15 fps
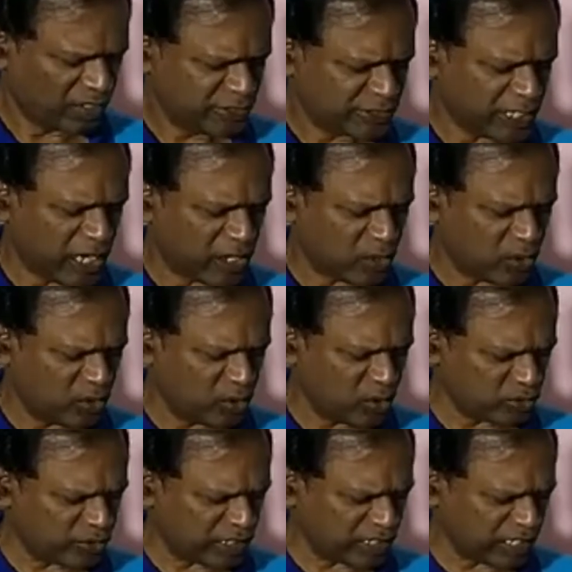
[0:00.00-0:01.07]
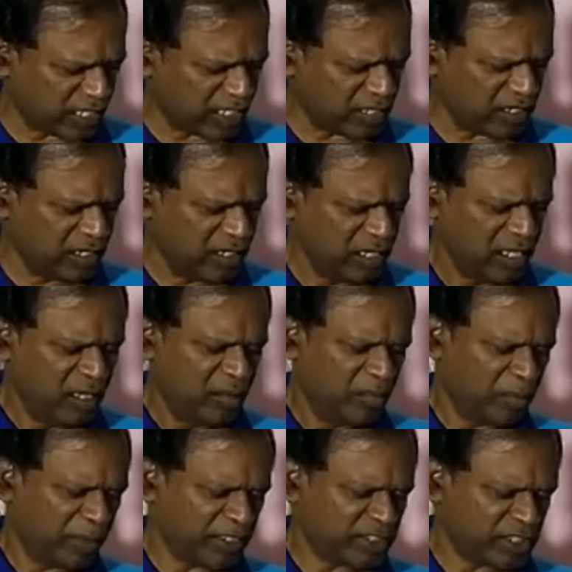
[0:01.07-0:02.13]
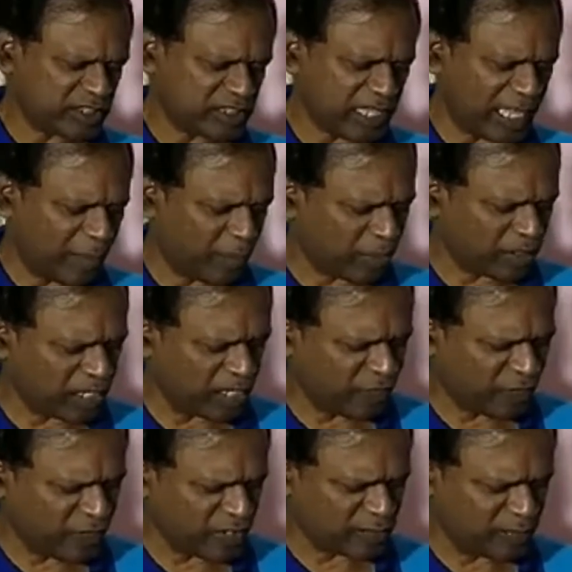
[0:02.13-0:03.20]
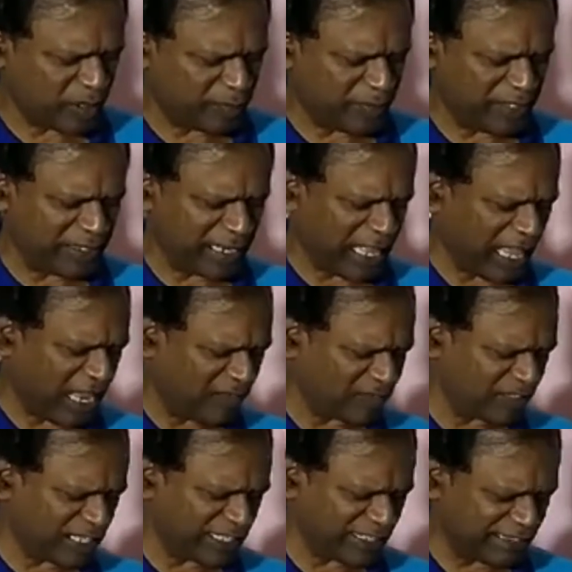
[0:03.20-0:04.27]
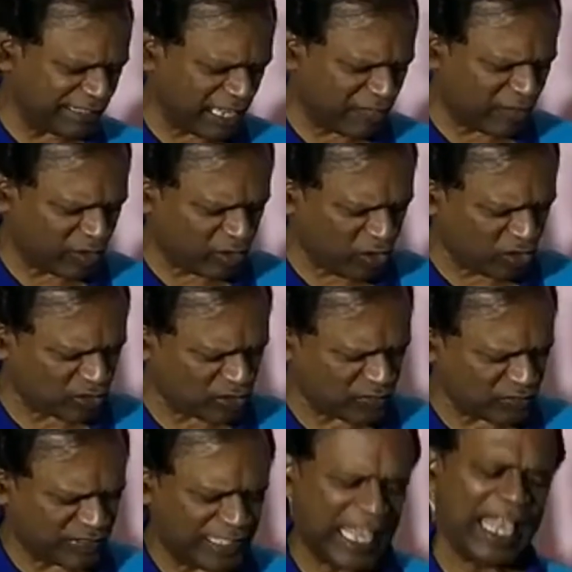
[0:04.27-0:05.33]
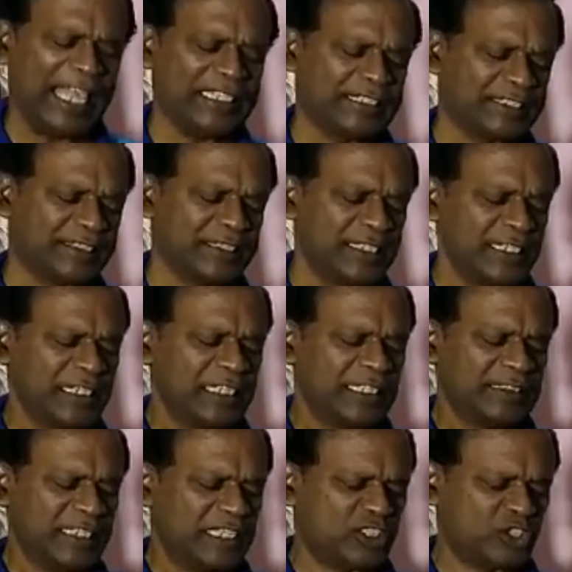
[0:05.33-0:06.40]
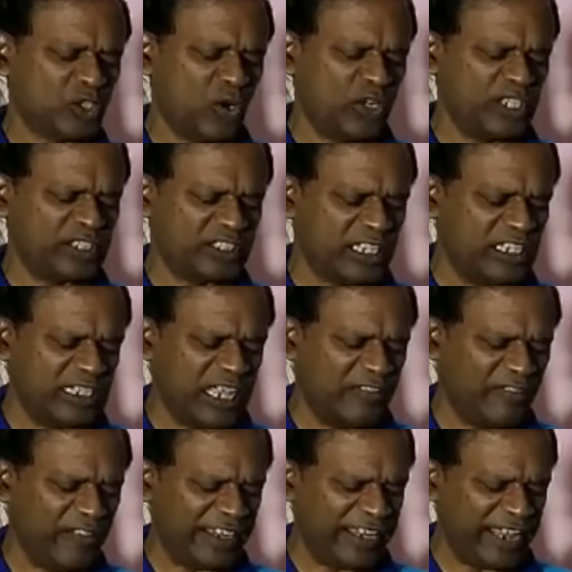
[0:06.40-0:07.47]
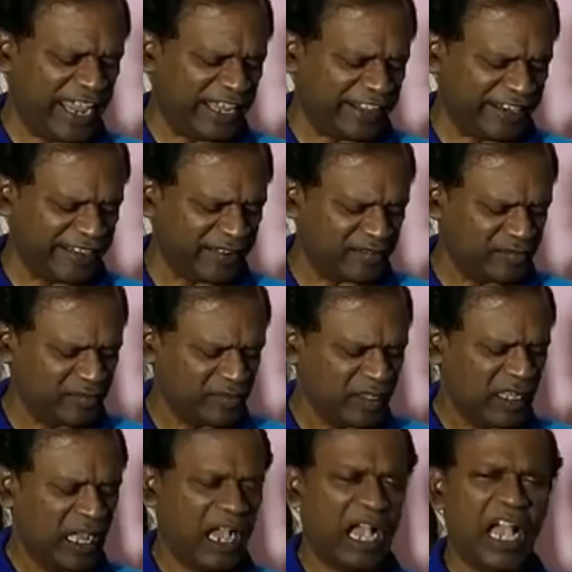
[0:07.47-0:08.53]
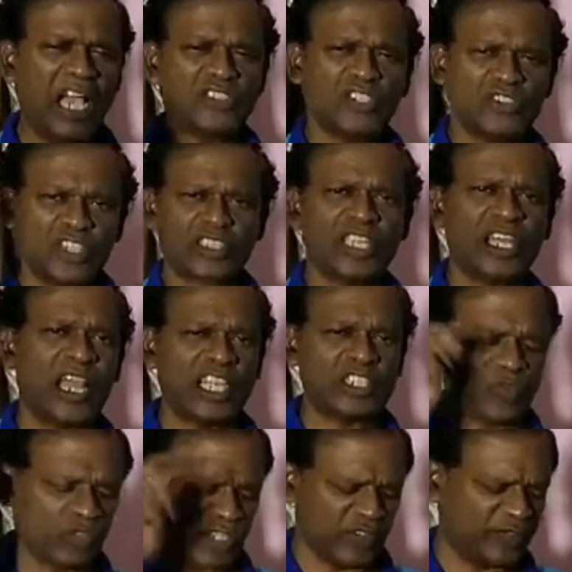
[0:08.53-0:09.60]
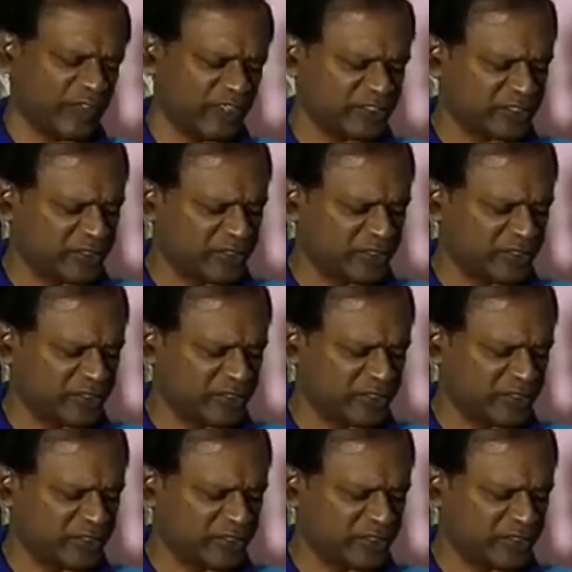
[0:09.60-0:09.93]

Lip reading: Charu Yotikar, my sister aborted her first baby and after that never conceived. Yes, that soul is still there, very angry. Ask your sister, ask forgiveness.